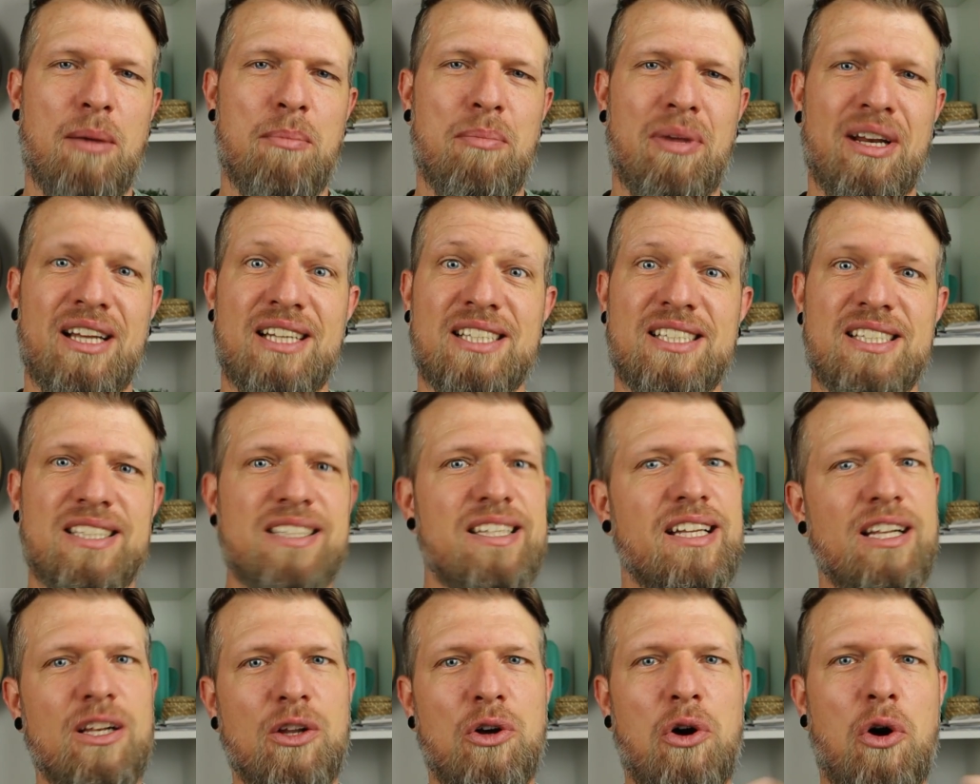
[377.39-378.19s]
but I
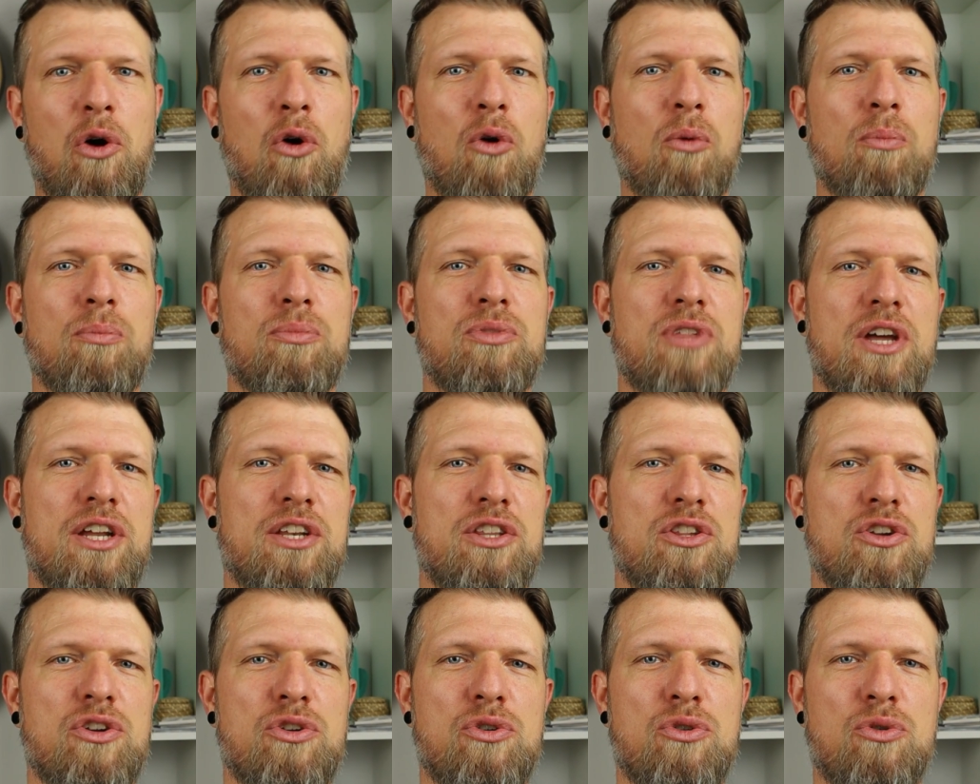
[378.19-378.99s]
still hope
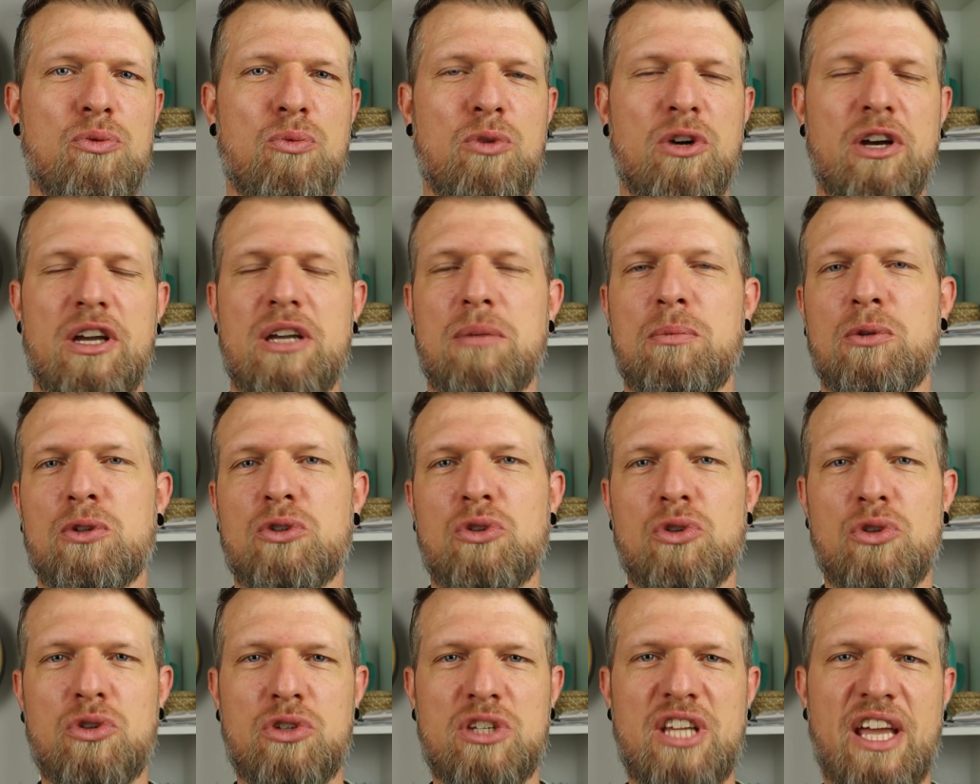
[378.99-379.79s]
that you were able
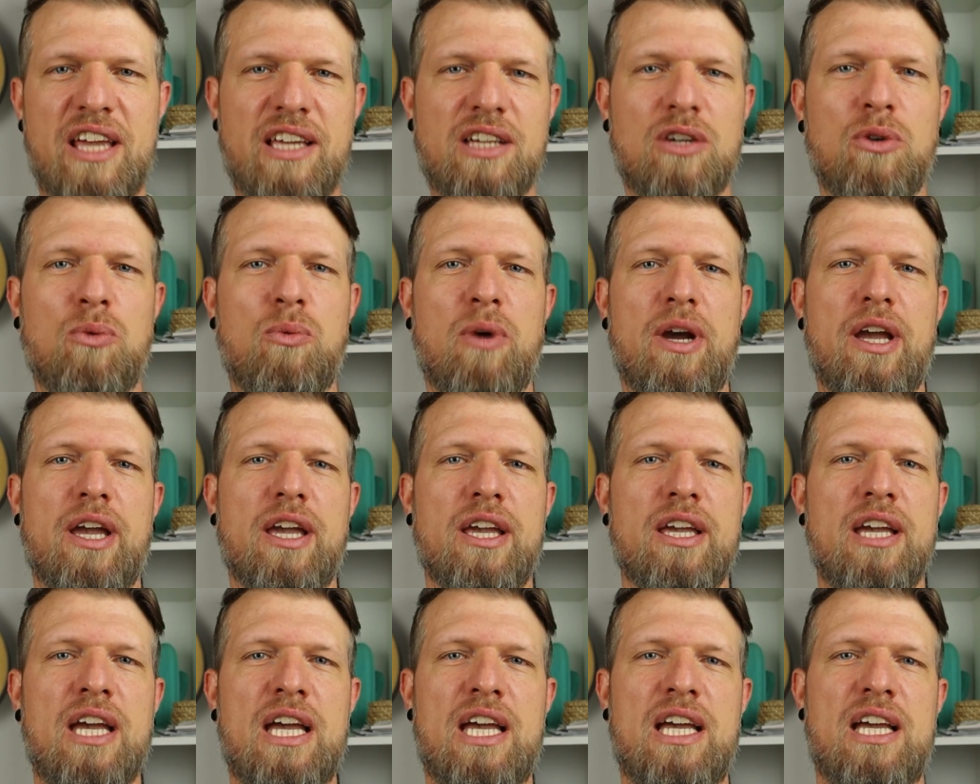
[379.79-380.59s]
to take
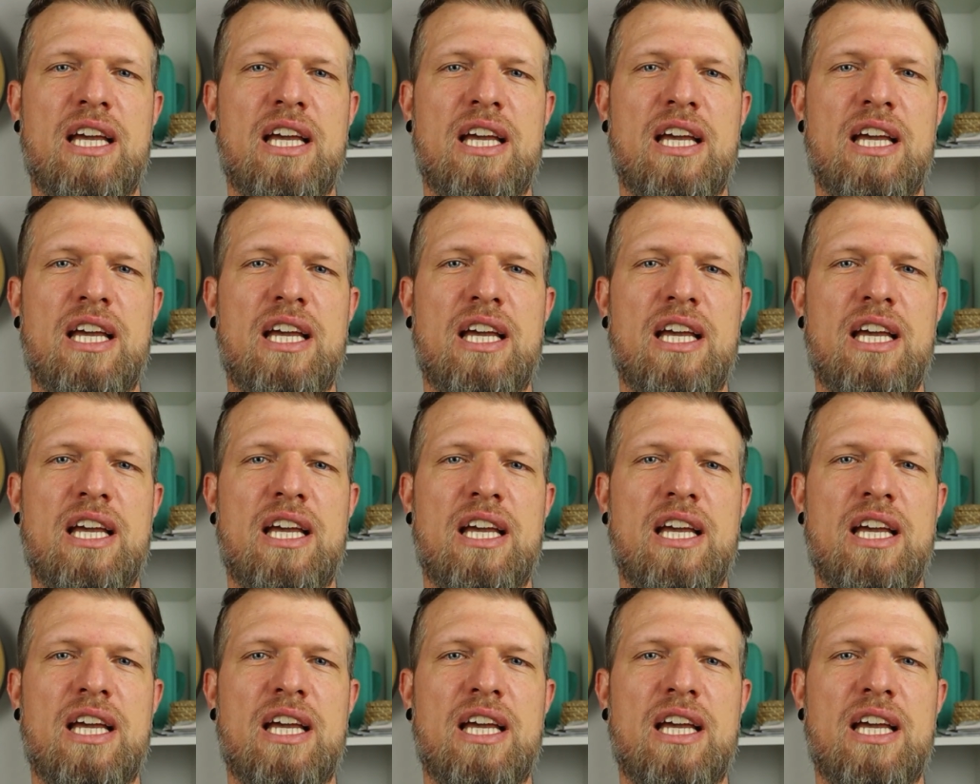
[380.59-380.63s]
away